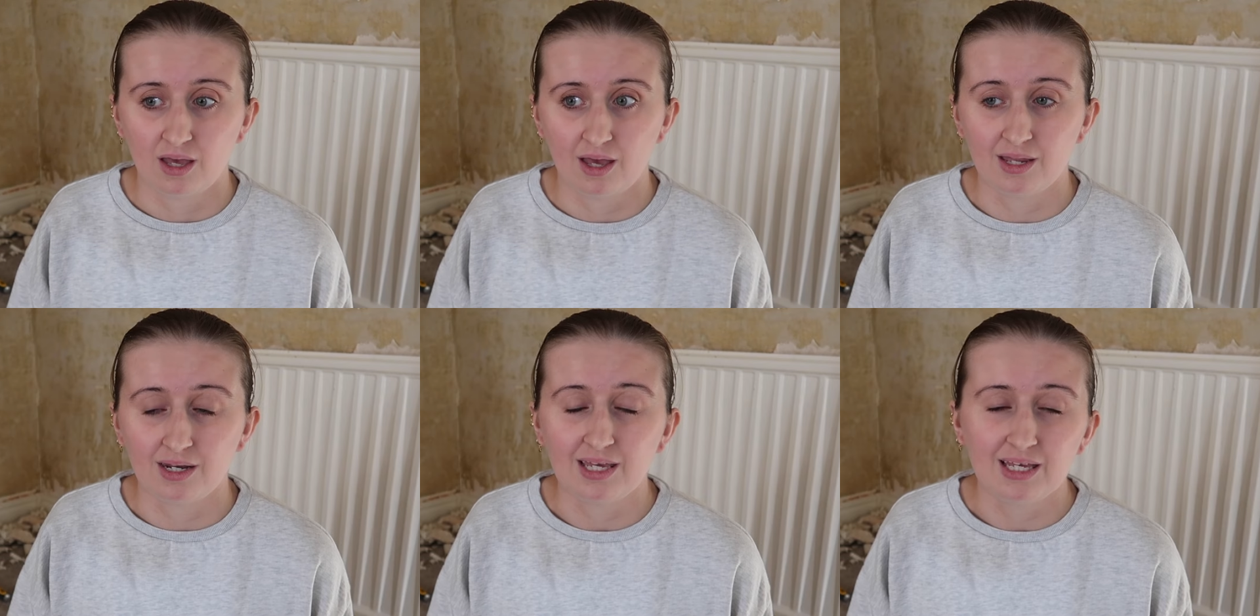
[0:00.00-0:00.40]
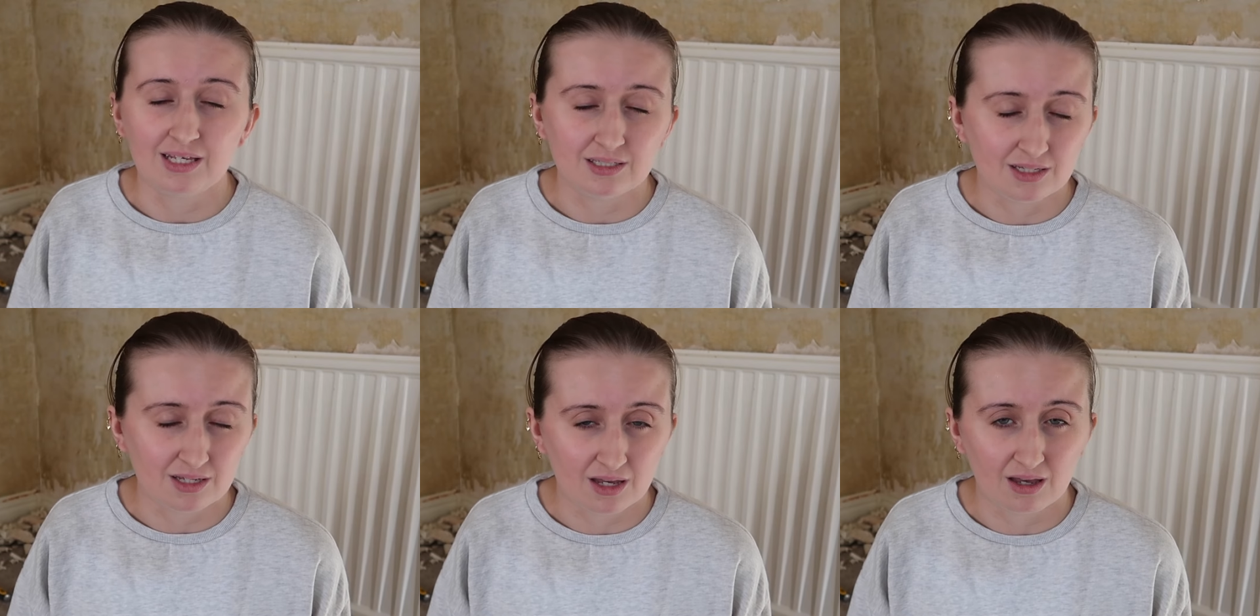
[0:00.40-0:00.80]
an
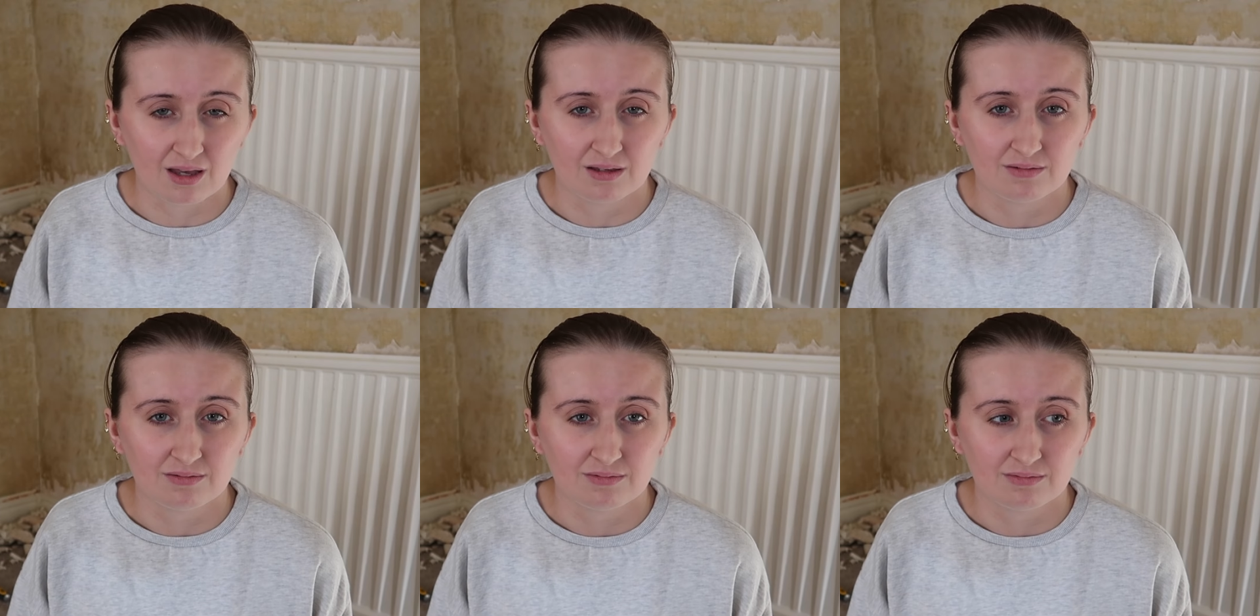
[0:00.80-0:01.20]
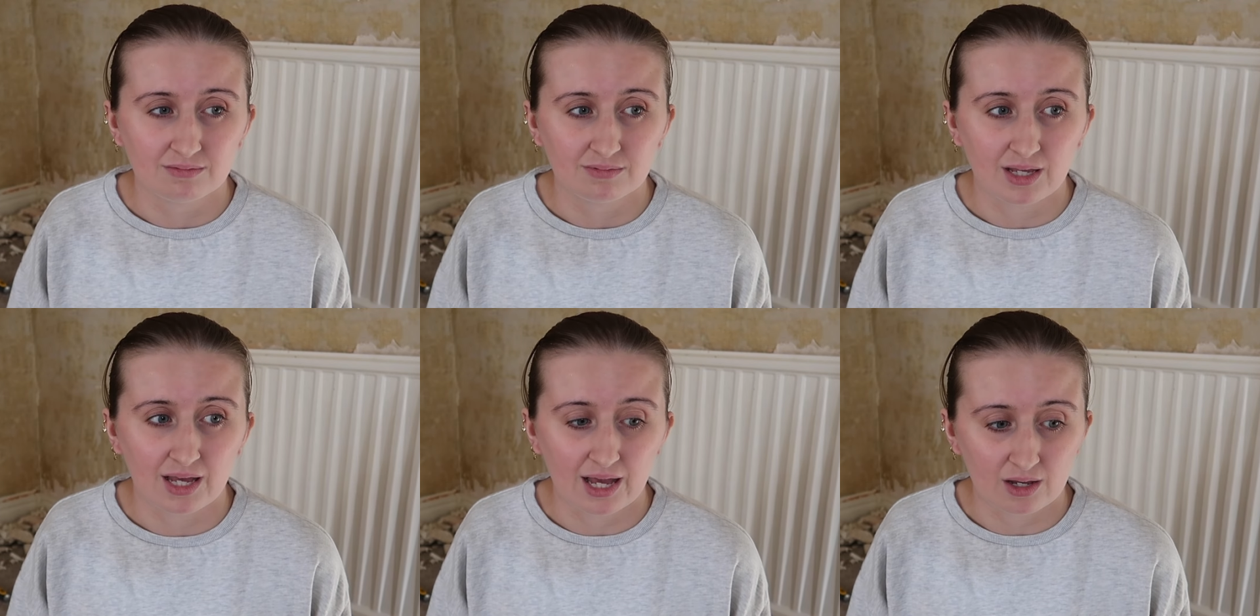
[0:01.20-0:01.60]
easier
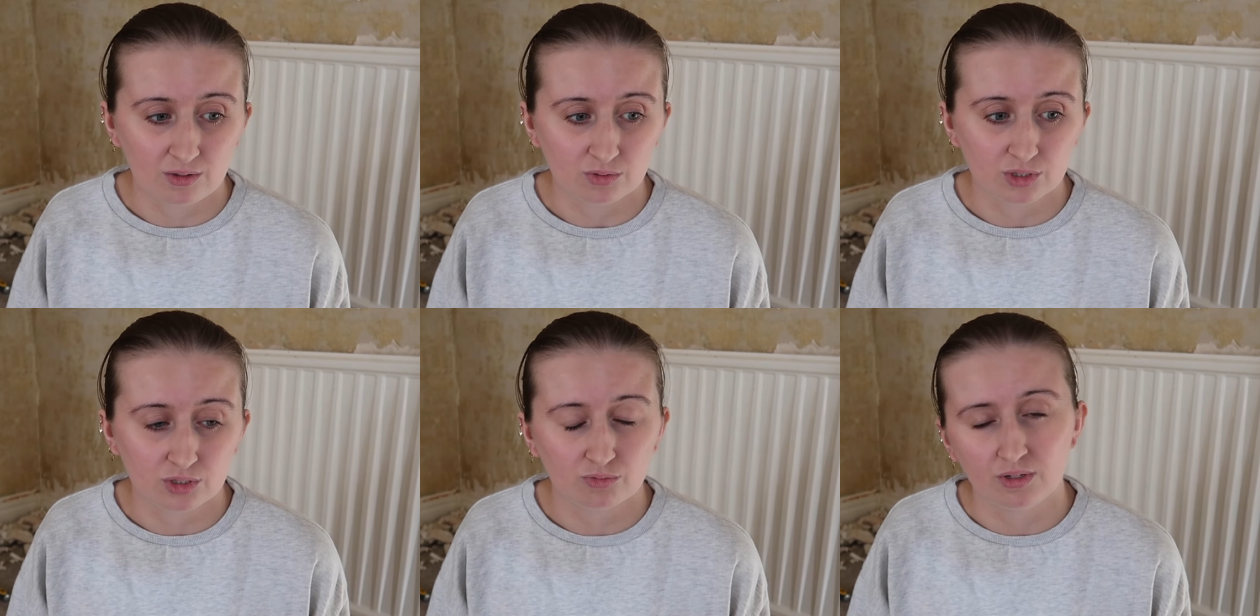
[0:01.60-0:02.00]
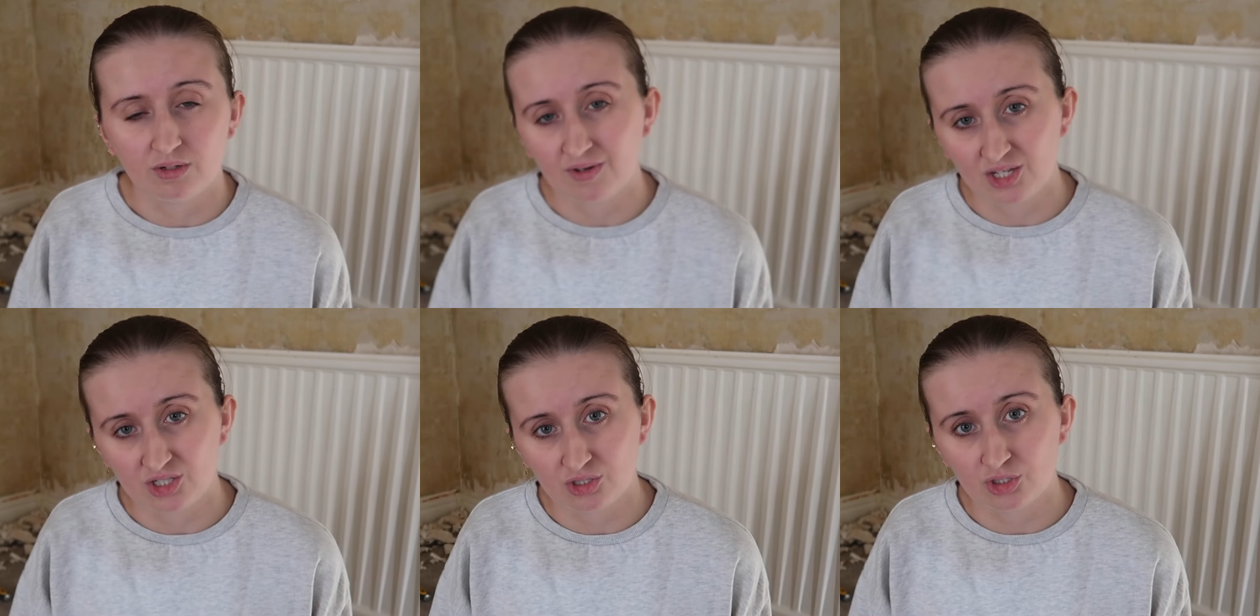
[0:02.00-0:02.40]
house
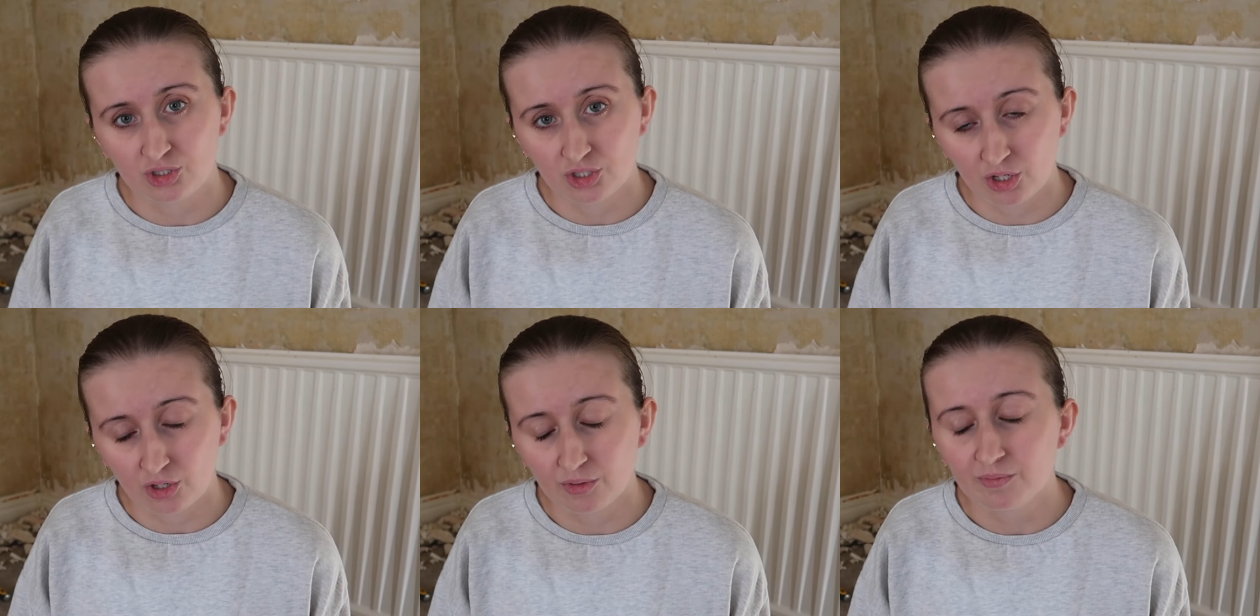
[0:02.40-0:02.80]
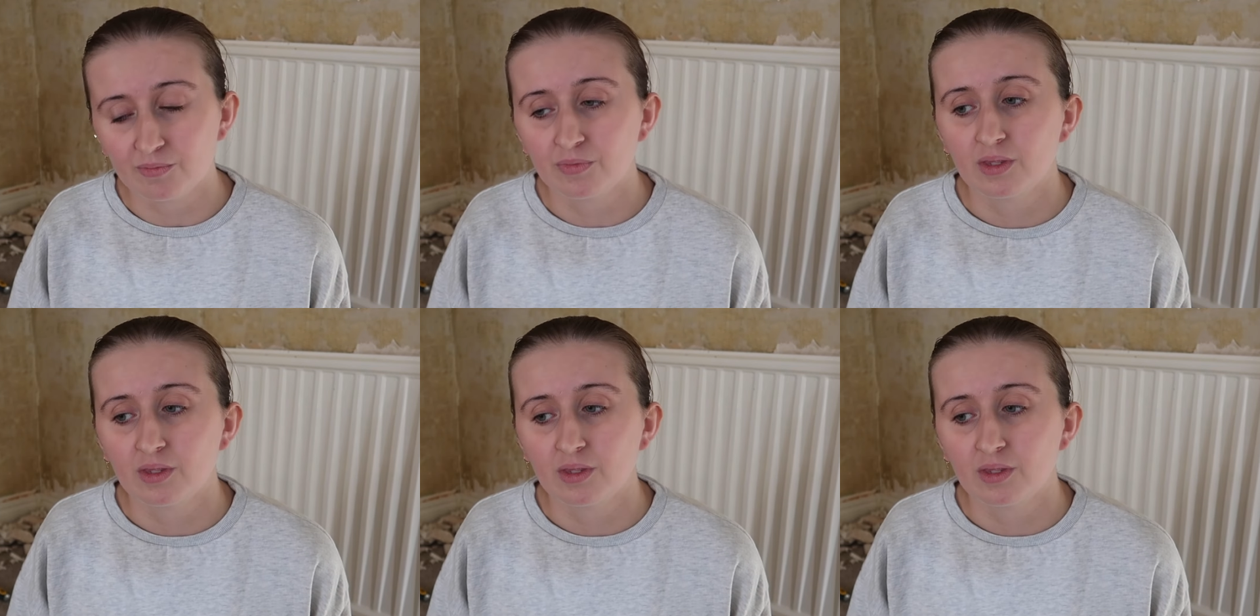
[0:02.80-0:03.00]
renovation to do.